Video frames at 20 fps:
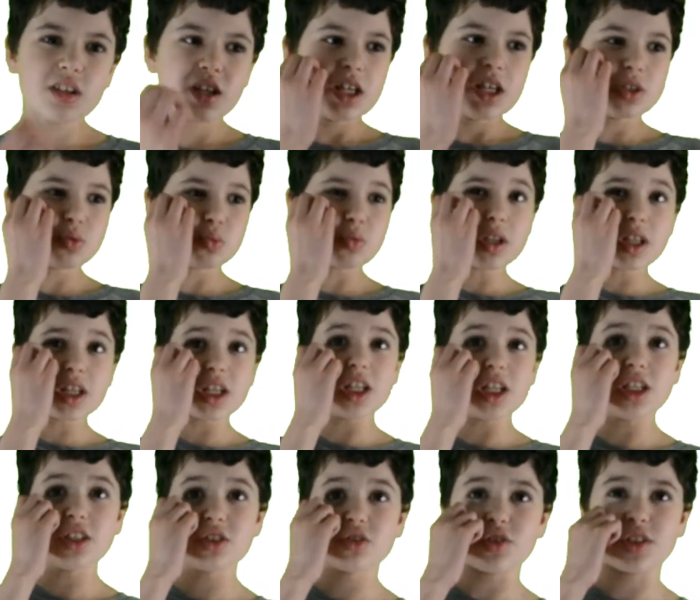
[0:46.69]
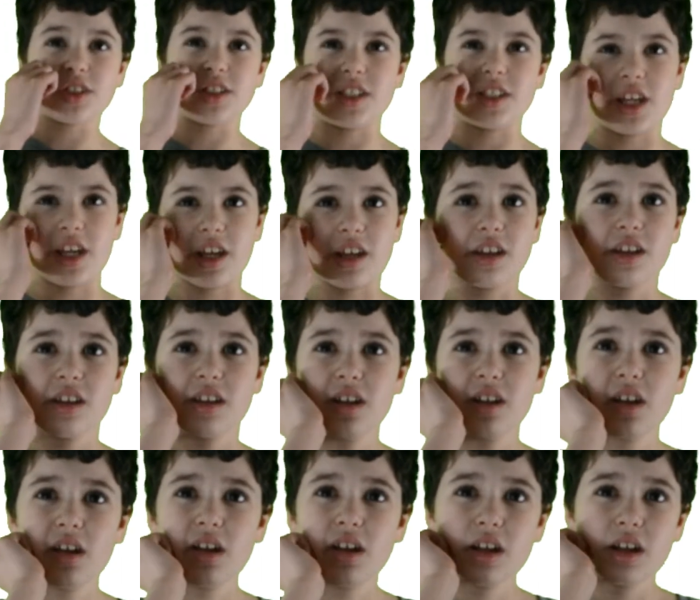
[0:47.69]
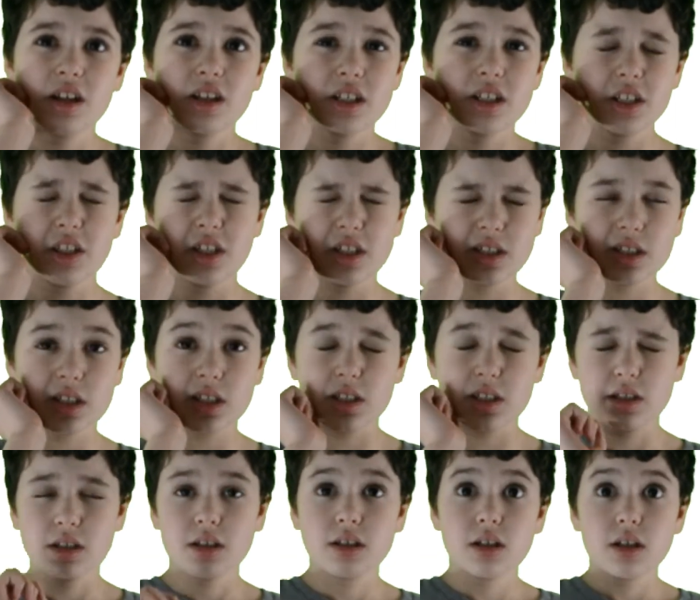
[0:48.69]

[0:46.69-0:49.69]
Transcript: It's really interesting to think that